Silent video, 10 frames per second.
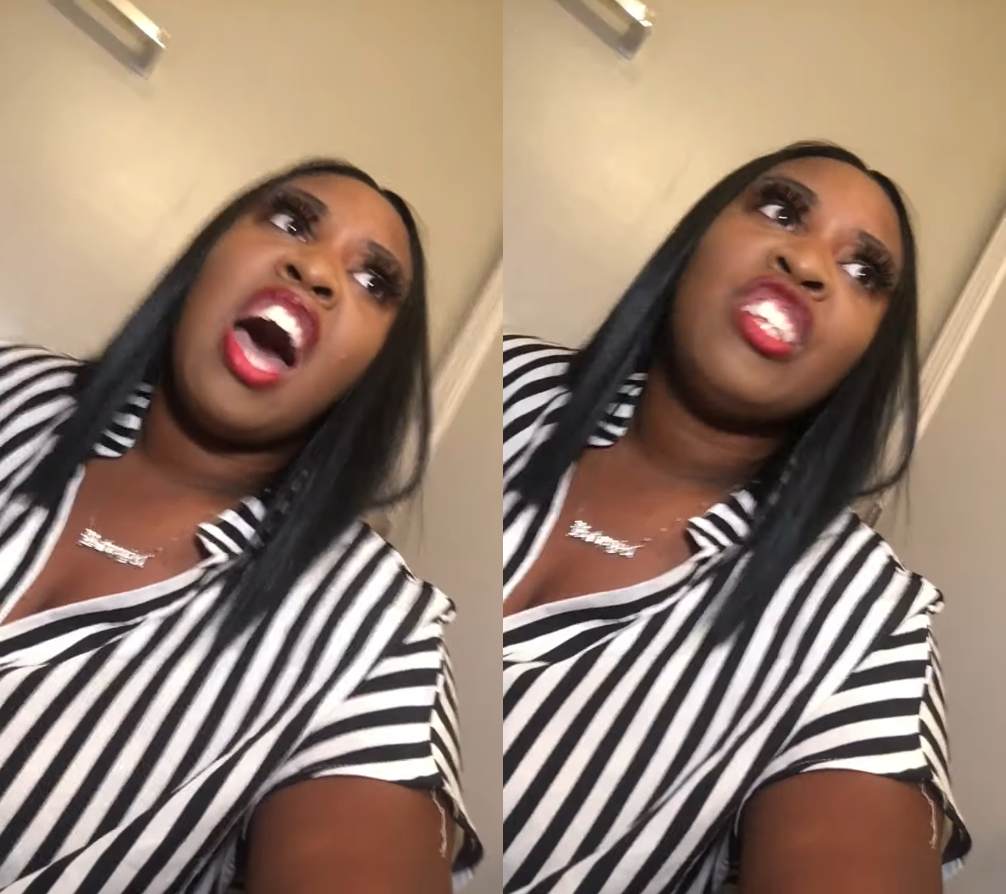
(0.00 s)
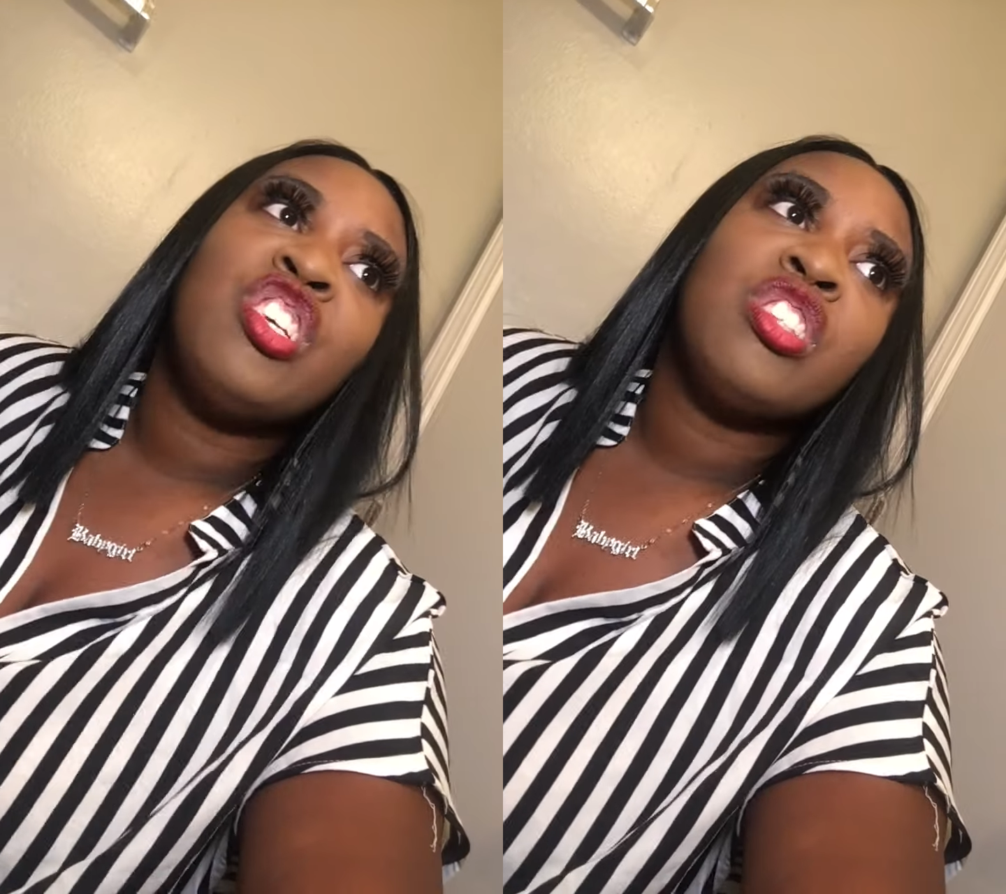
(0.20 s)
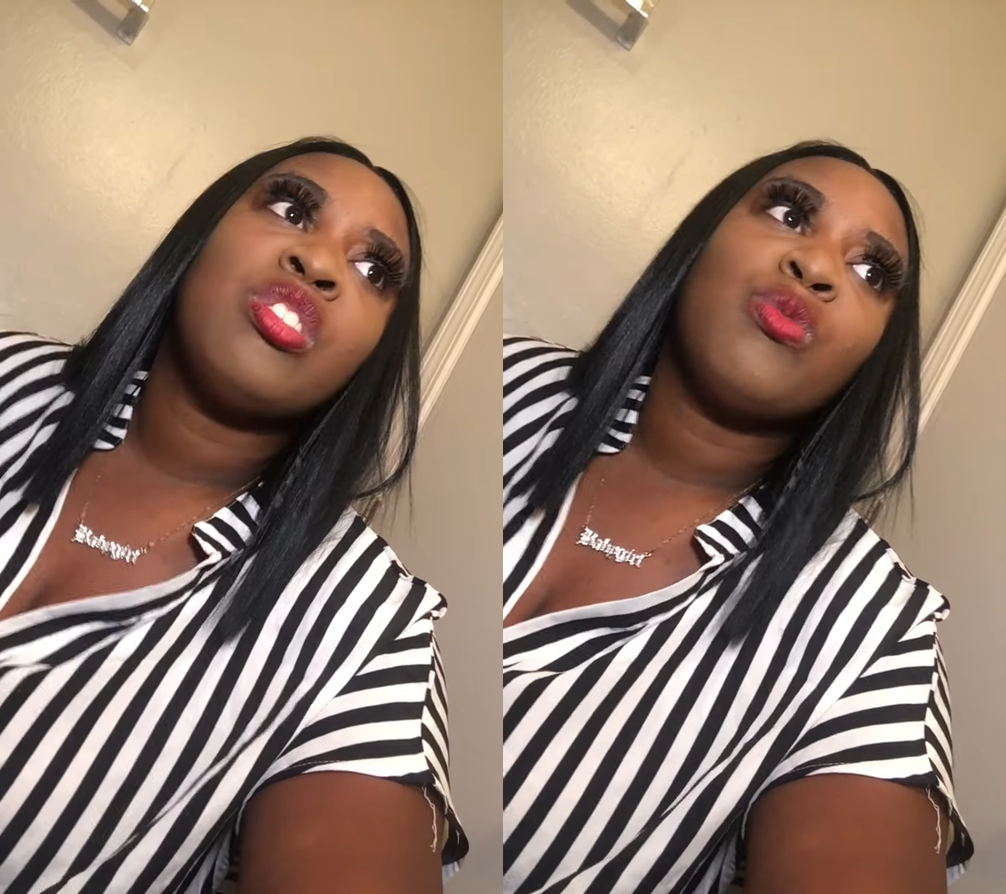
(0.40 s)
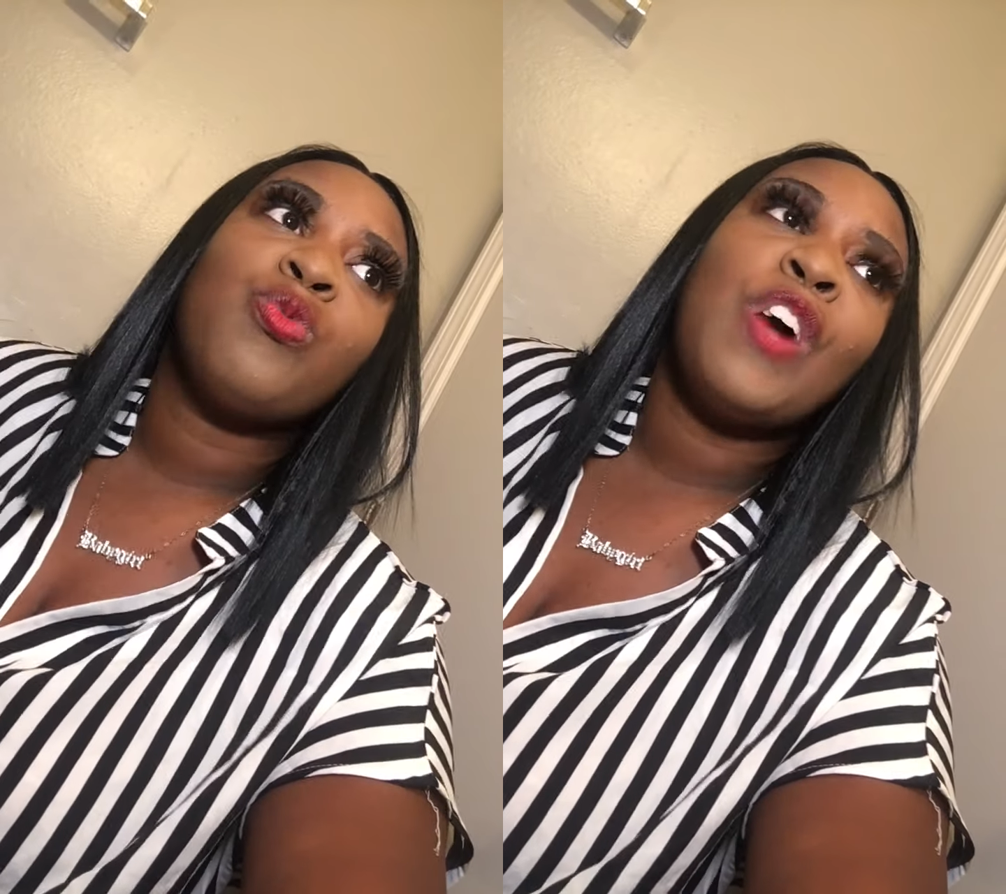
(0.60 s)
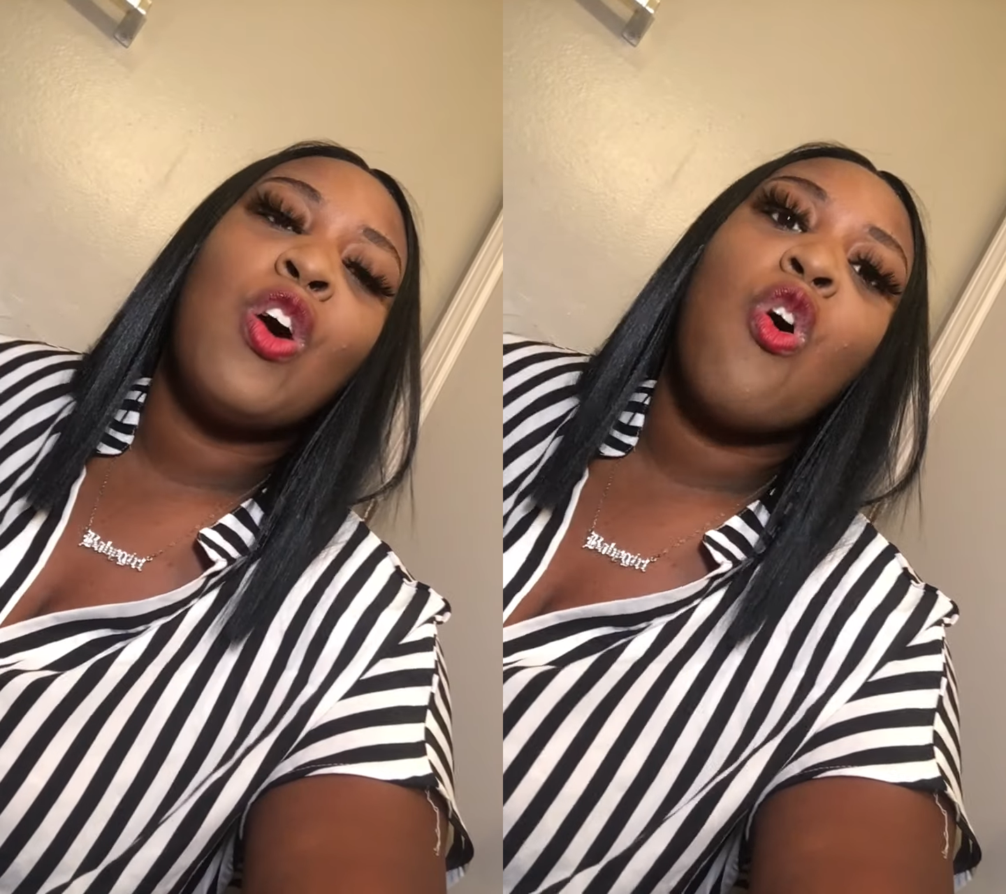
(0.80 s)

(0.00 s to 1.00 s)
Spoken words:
just felt